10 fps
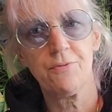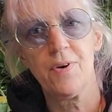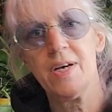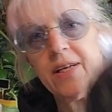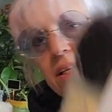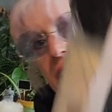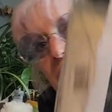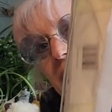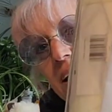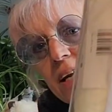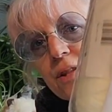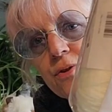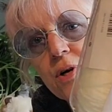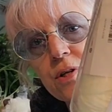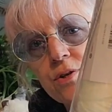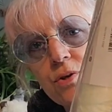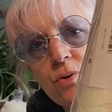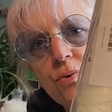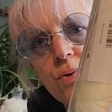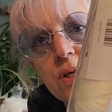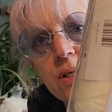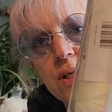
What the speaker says: fine. And I thought too,